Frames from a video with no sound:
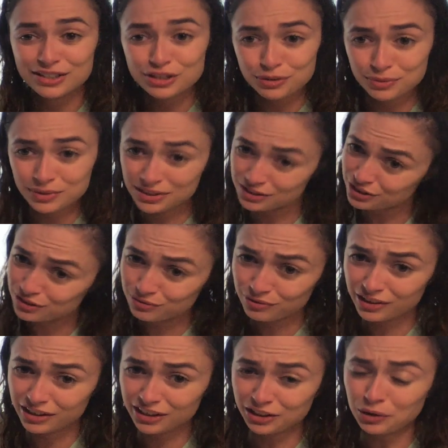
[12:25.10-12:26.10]
So he's just
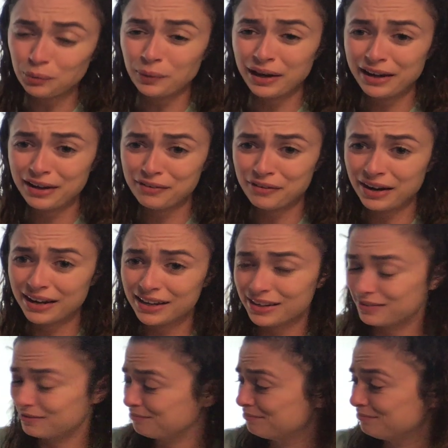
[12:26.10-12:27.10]
running away,
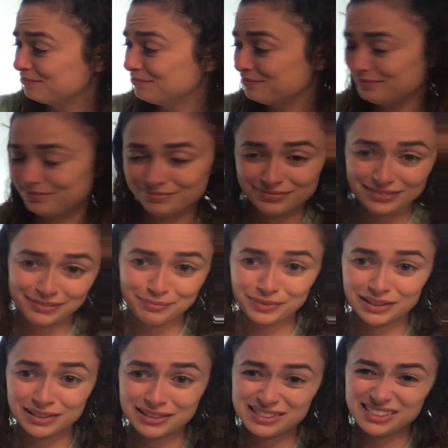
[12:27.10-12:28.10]
right?
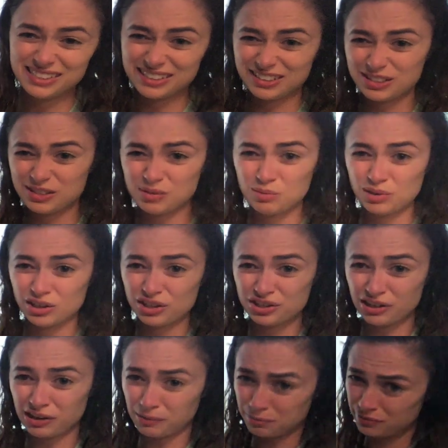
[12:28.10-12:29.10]
Because he's not doing a good
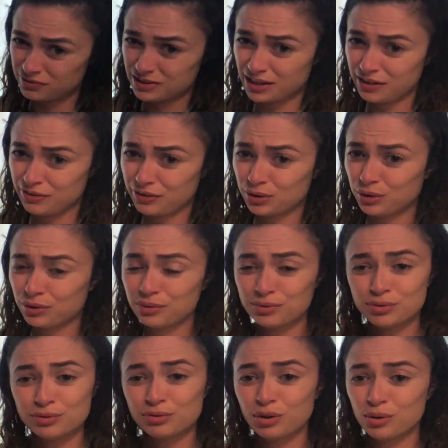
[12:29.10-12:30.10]
job of scaring all
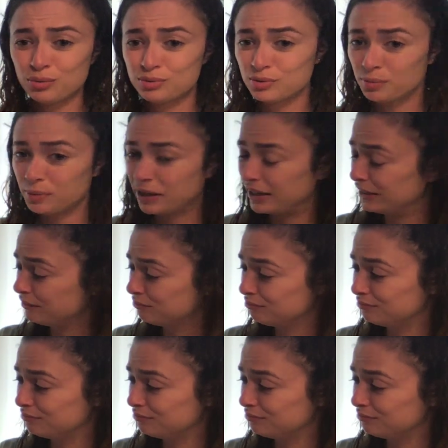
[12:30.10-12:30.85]
those crows away.